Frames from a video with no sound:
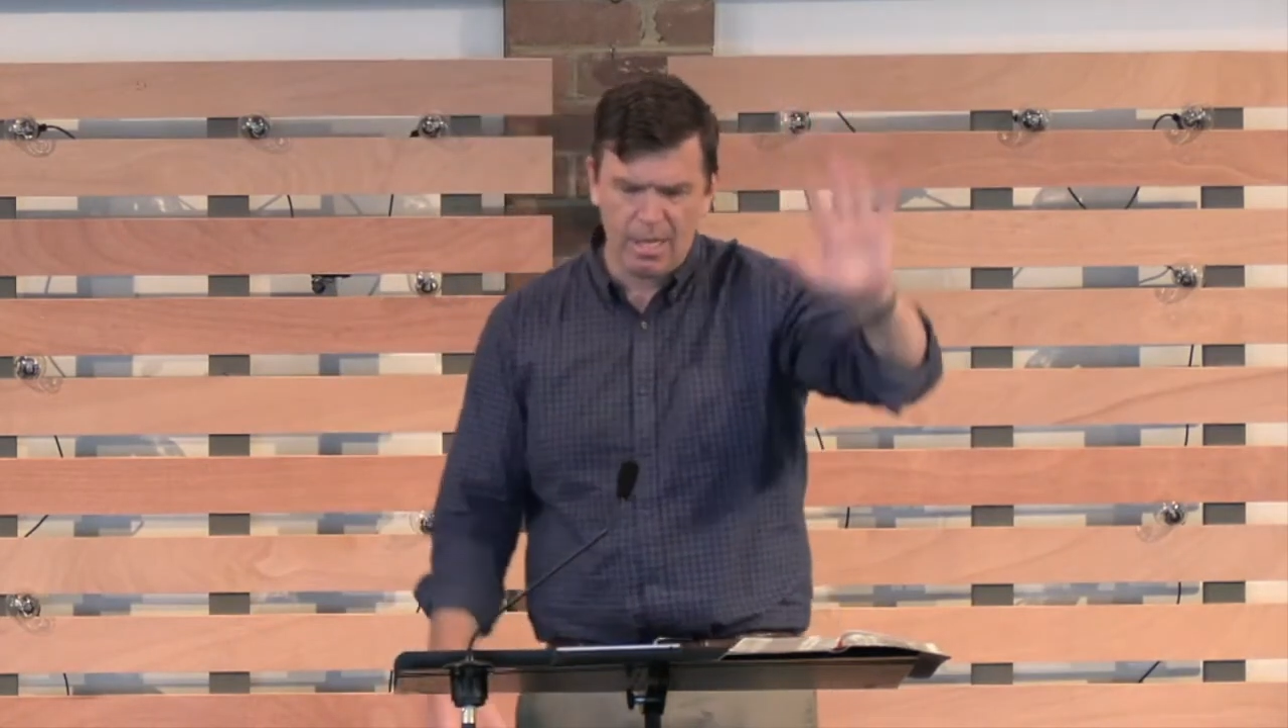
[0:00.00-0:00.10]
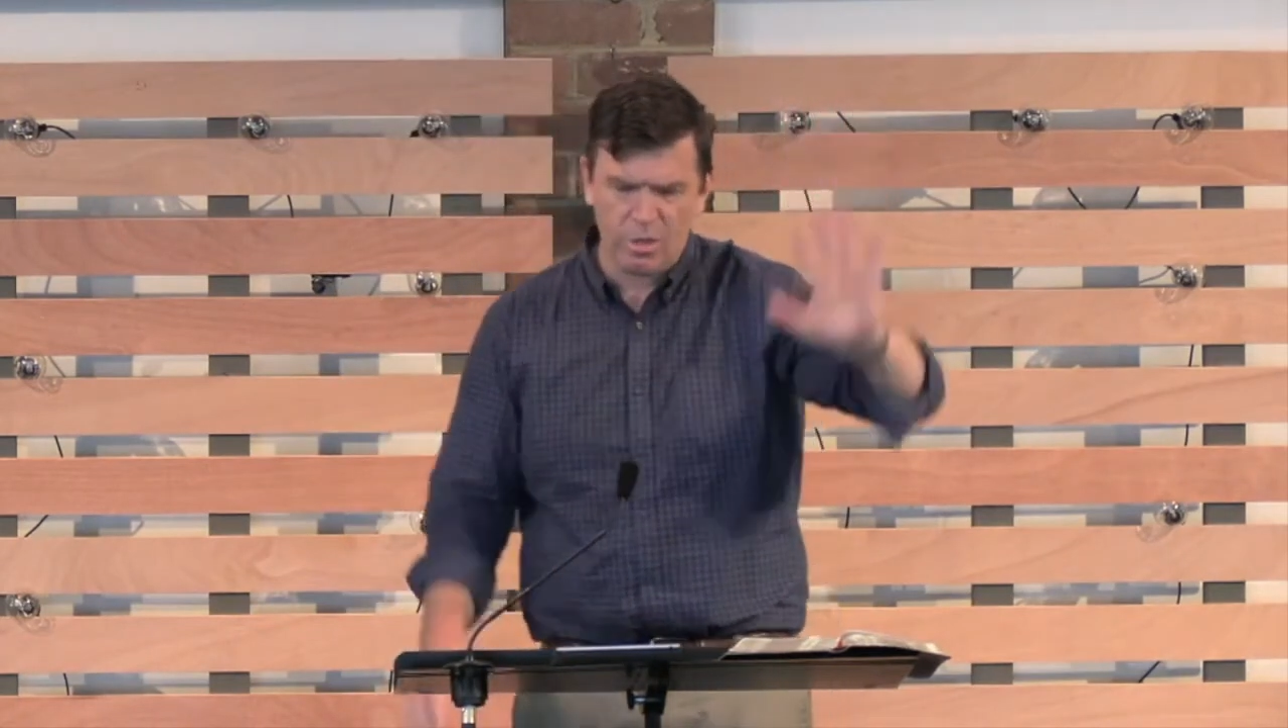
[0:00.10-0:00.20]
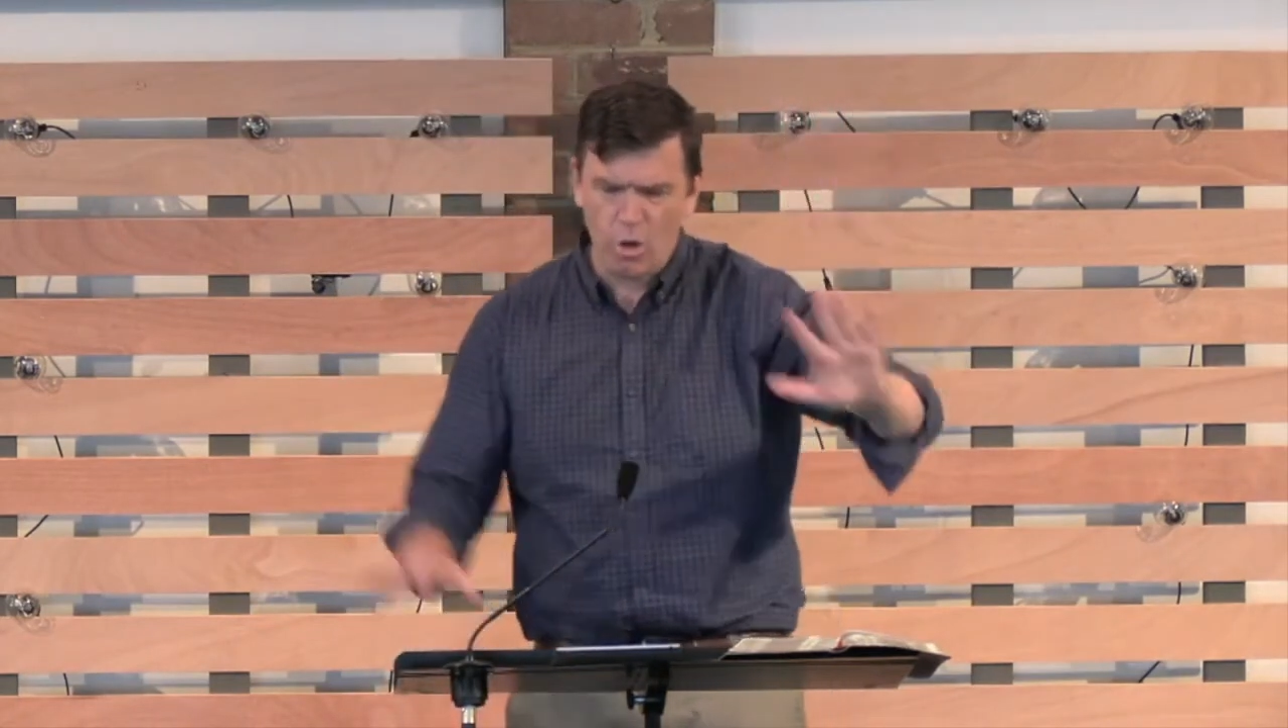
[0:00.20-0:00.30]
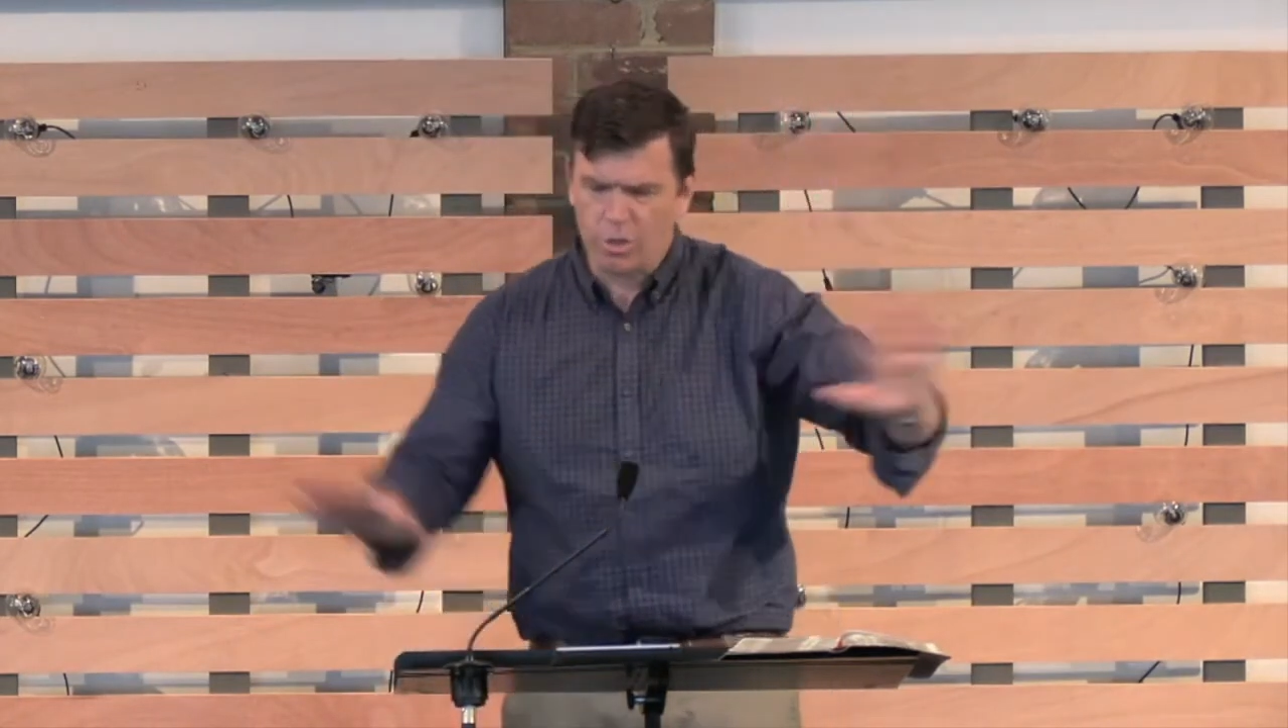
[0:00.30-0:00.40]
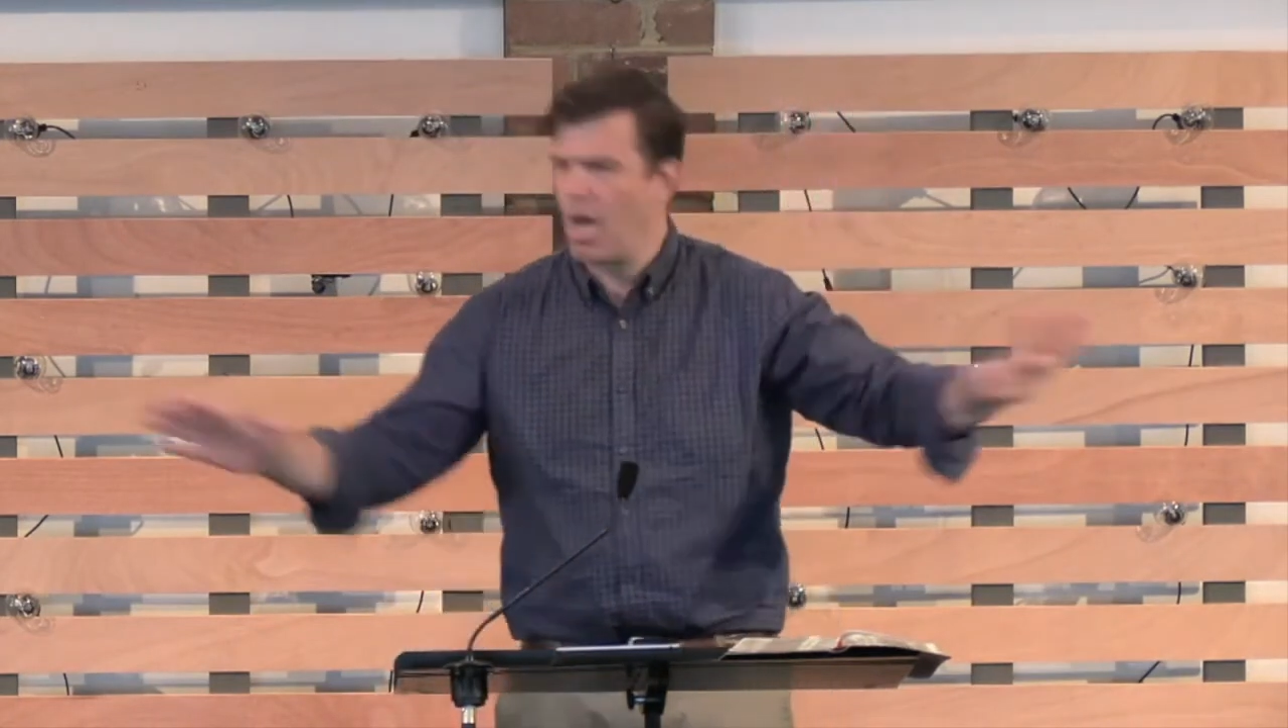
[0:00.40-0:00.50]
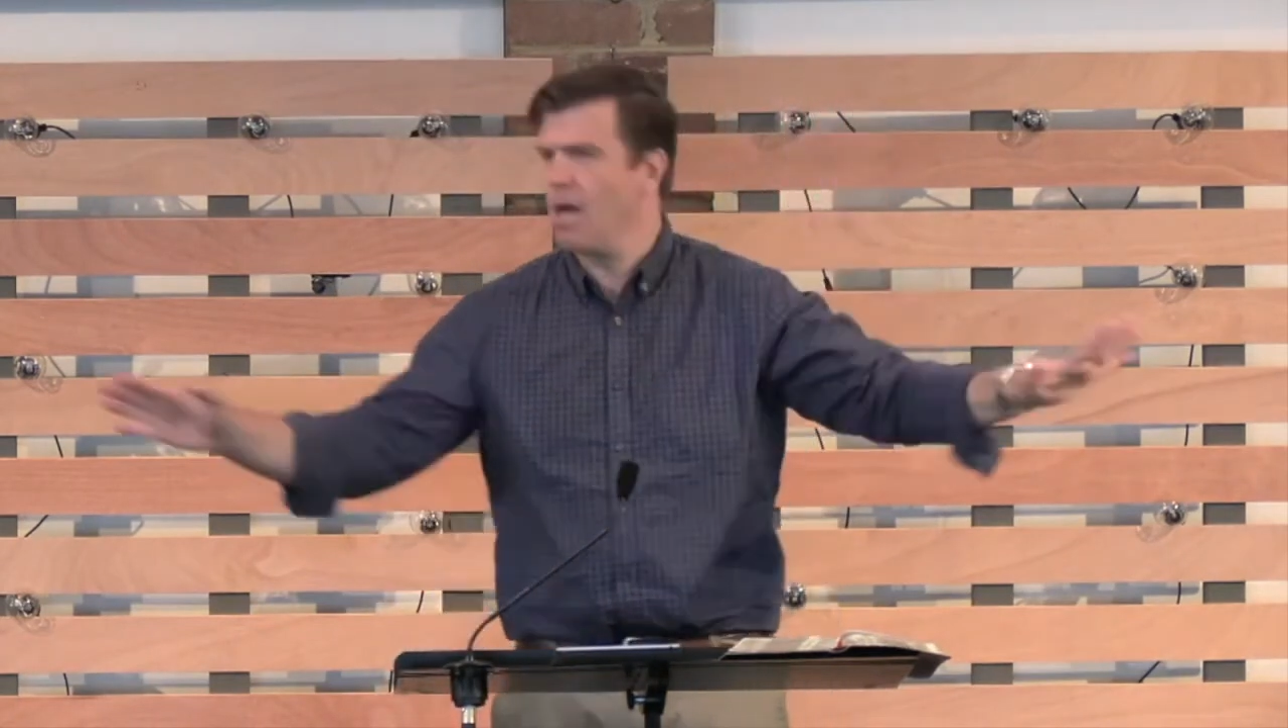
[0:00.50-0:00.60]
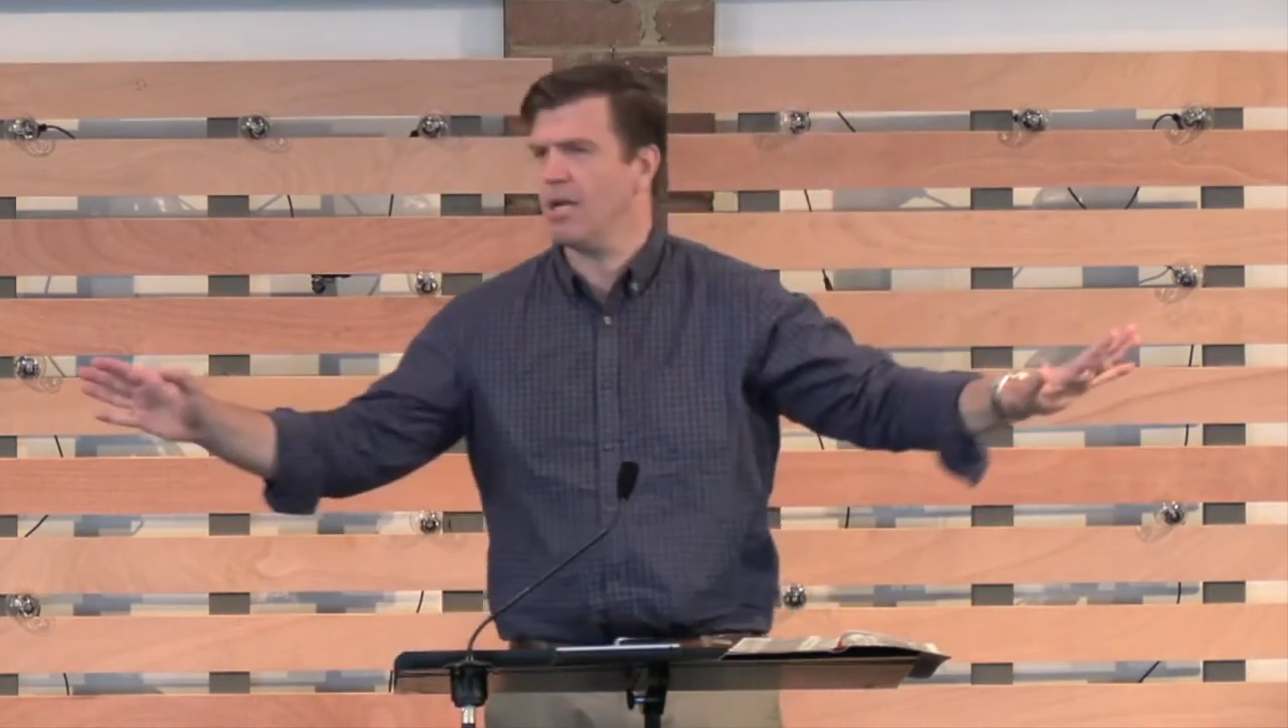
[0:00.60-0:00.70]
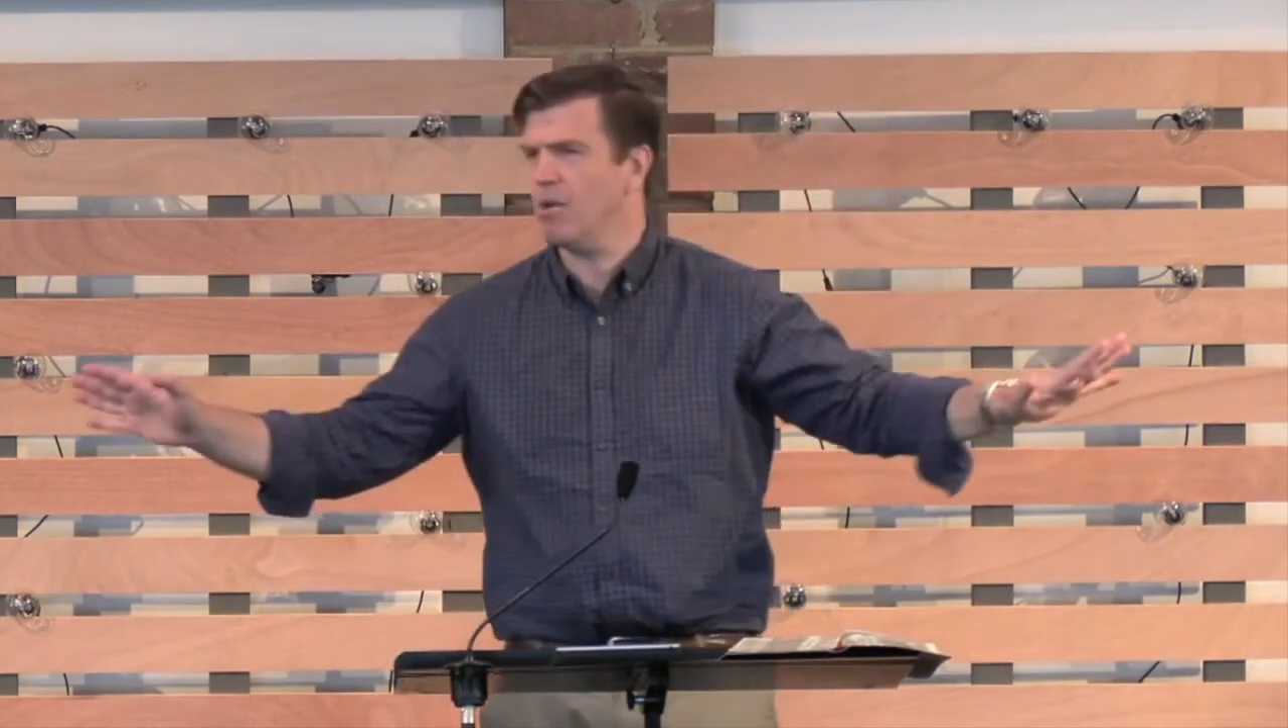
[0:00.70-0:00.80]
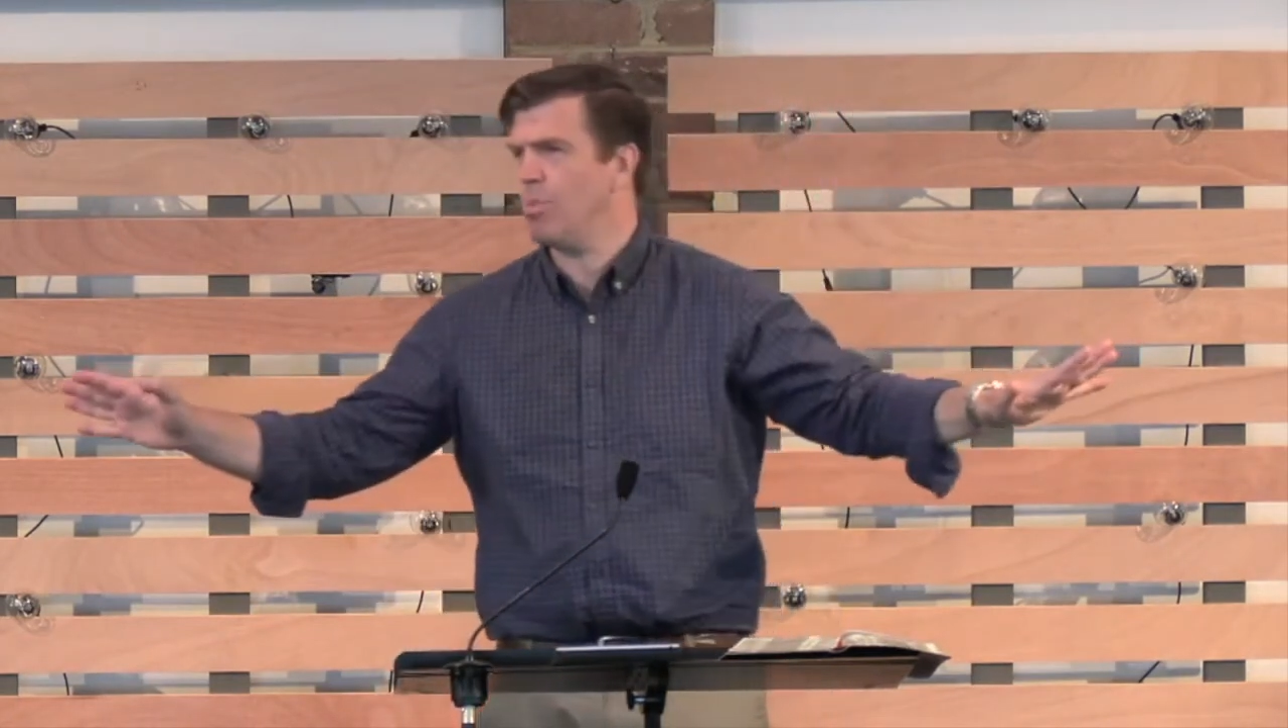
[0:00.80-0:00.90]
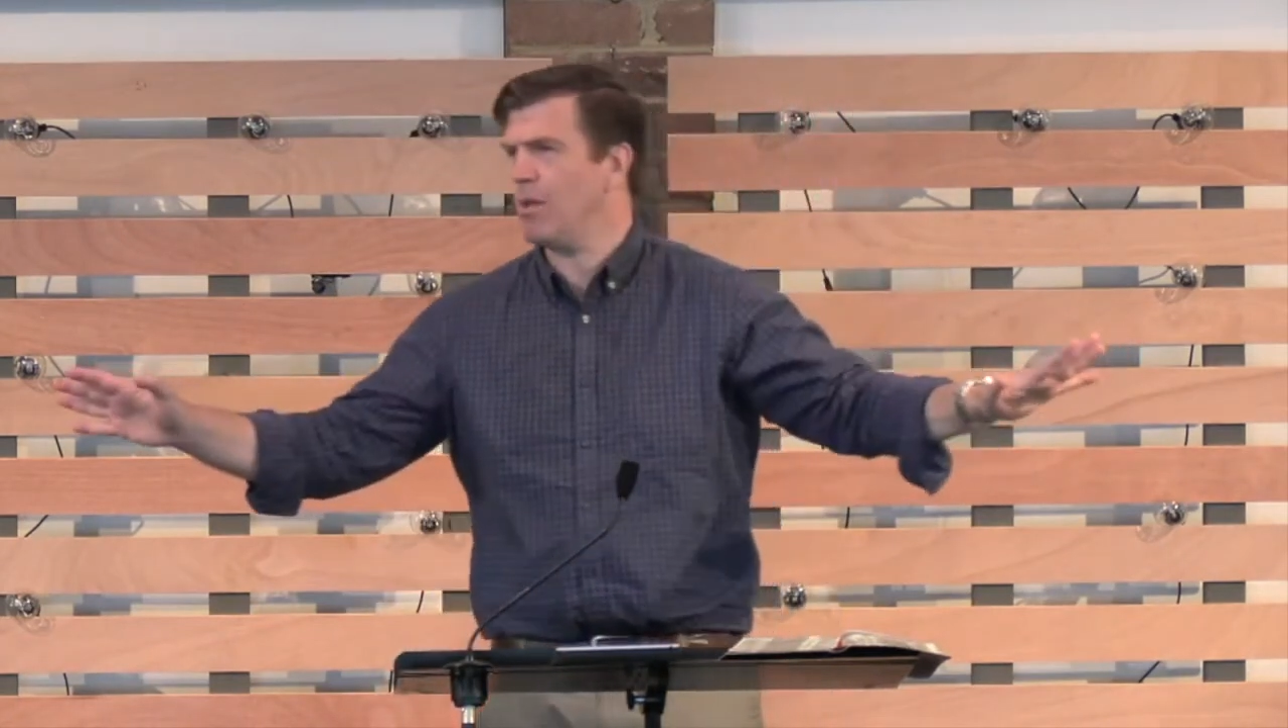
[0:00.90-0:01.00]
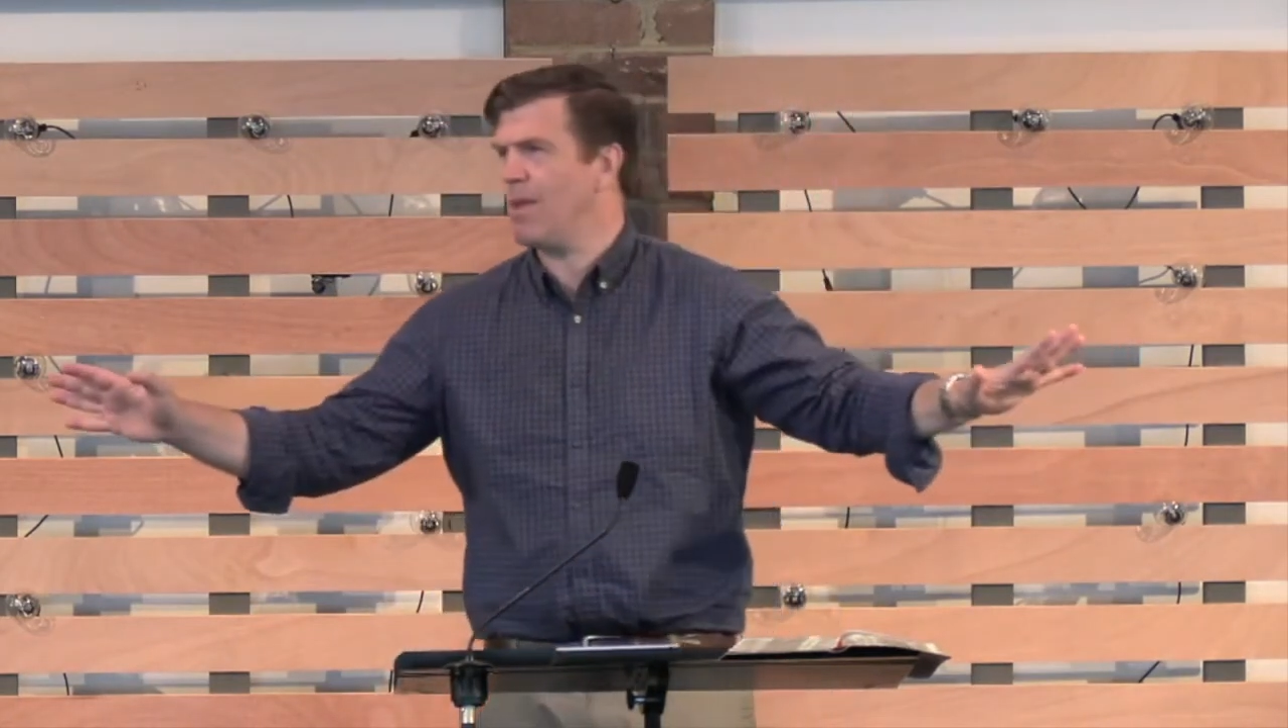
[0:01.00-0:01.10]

no tongue can bid